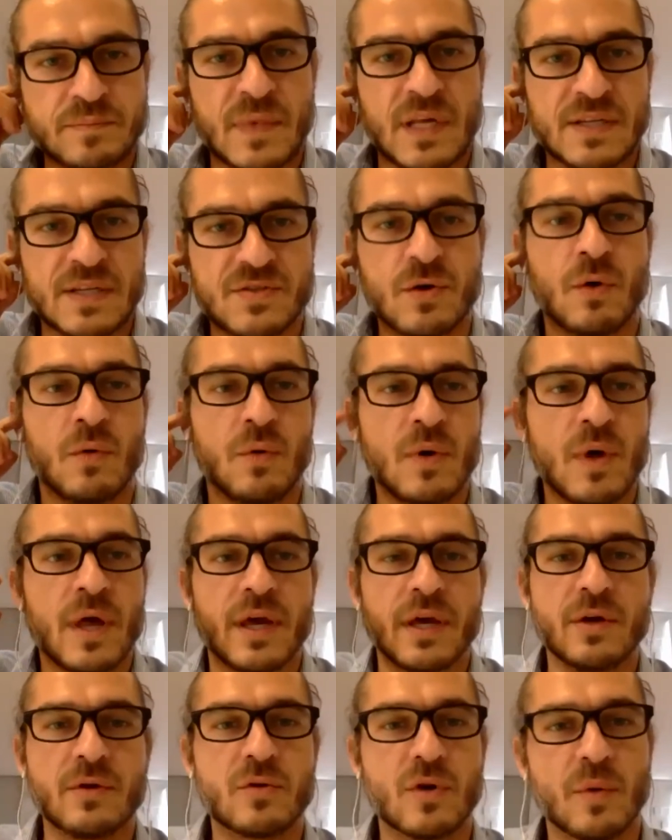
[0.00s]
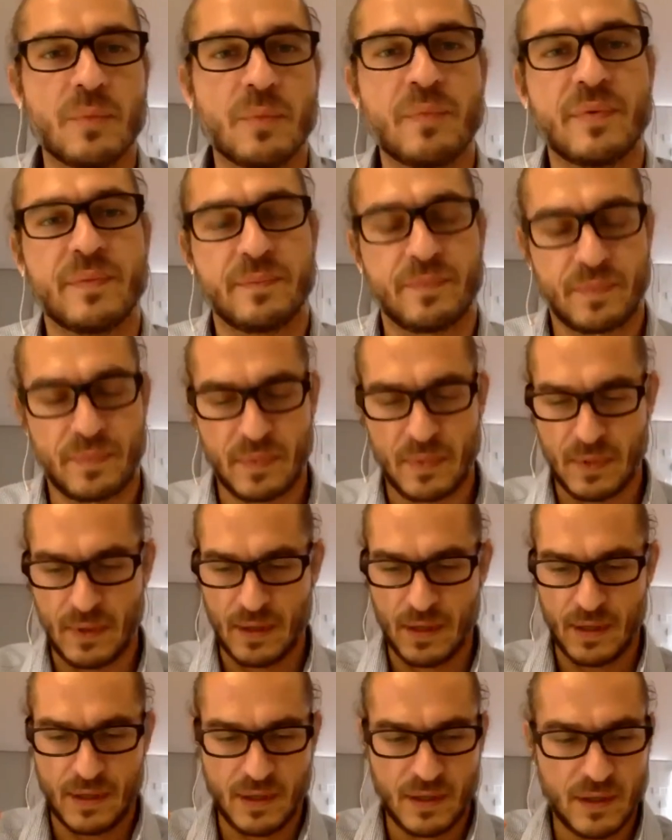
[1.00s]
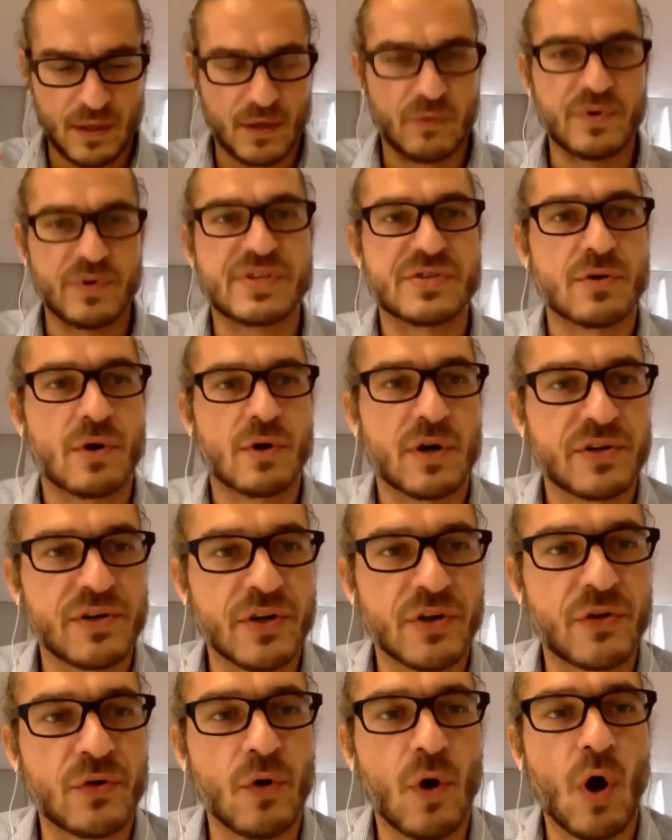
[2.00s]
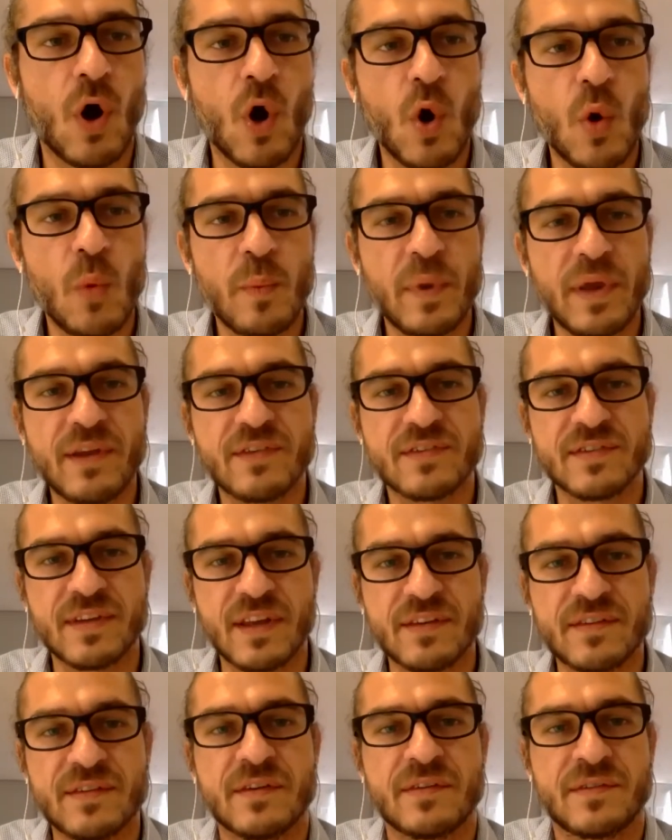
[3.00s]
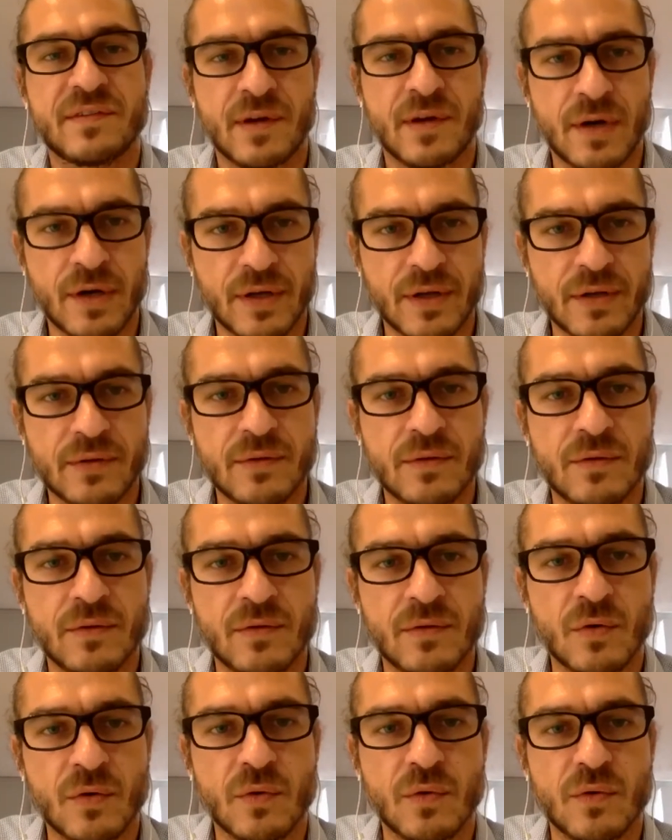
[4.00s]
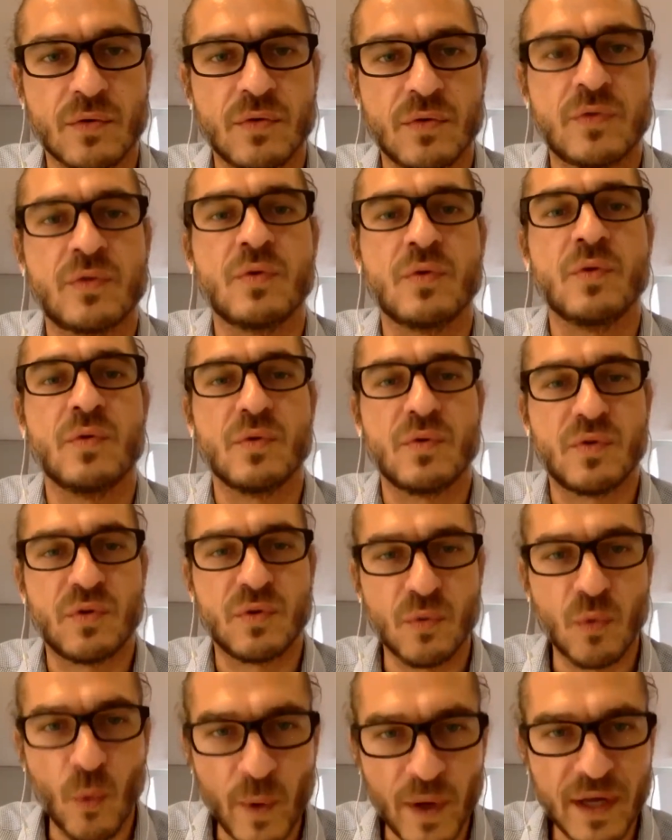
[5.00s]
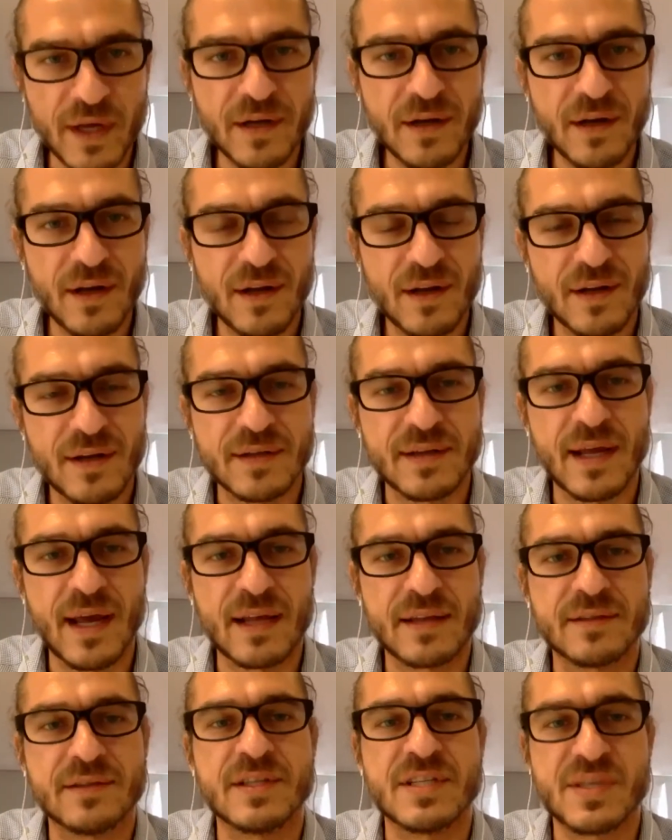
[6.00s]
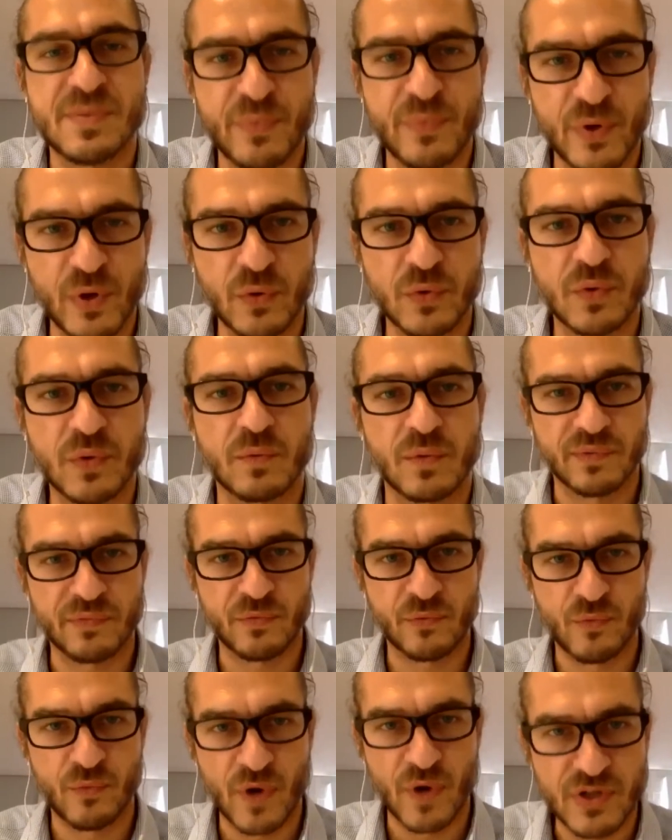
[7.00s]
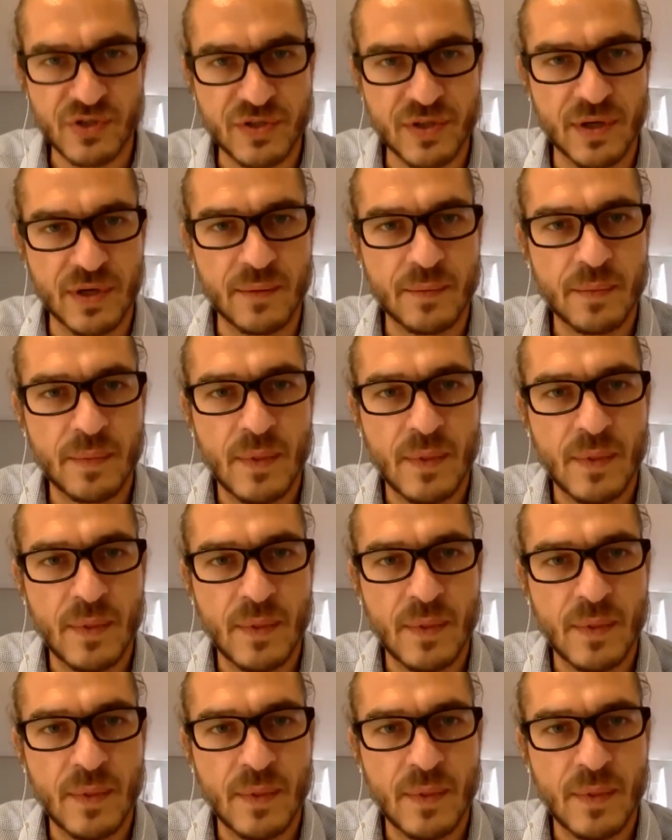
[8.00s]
And so Europe resorted to all means necessary to win that dispute with Russia.